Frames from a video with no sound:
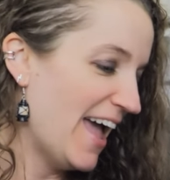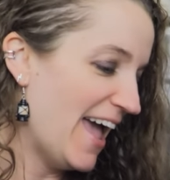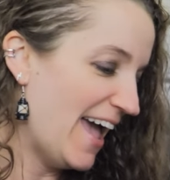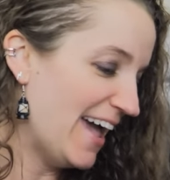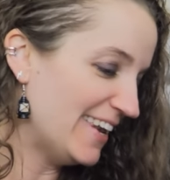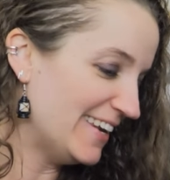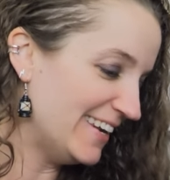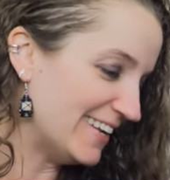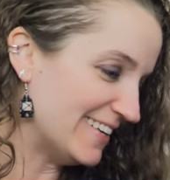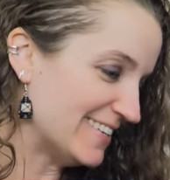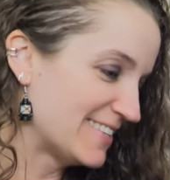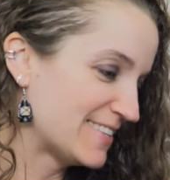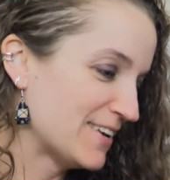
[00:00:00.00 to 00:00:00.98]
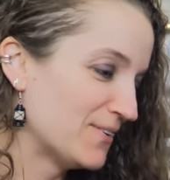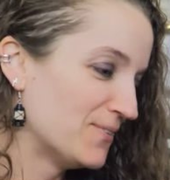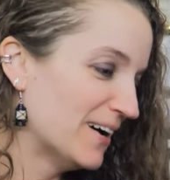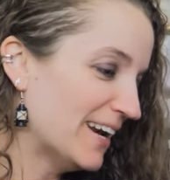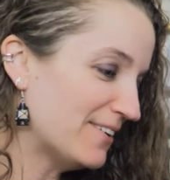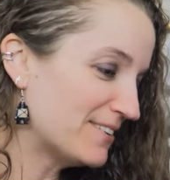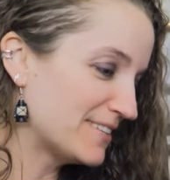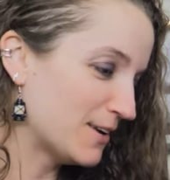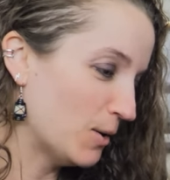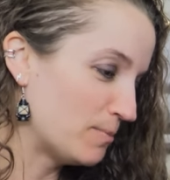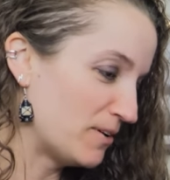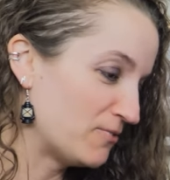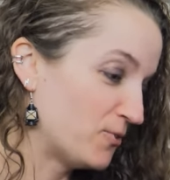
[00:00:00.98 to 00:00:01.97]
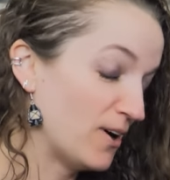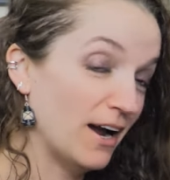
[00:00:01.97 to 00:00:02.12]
And it is what I was hoping for.